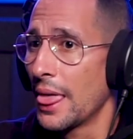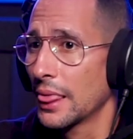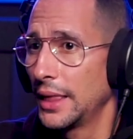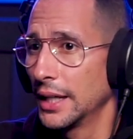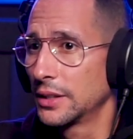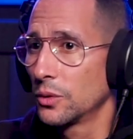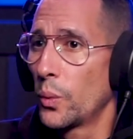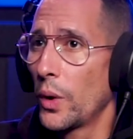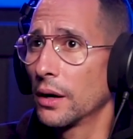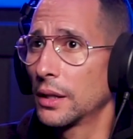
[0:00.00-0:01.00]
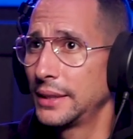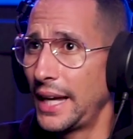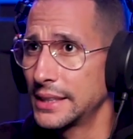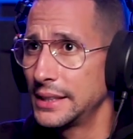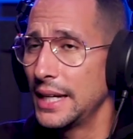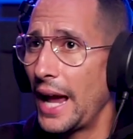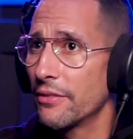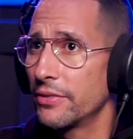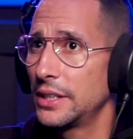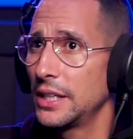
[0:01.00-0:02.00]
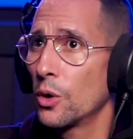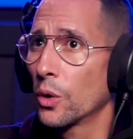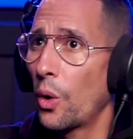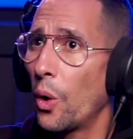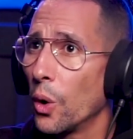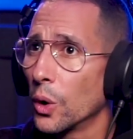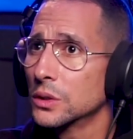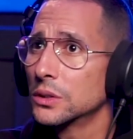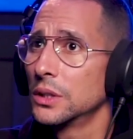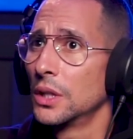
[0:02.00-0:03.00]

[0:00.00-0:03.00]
that we are testing everything on old,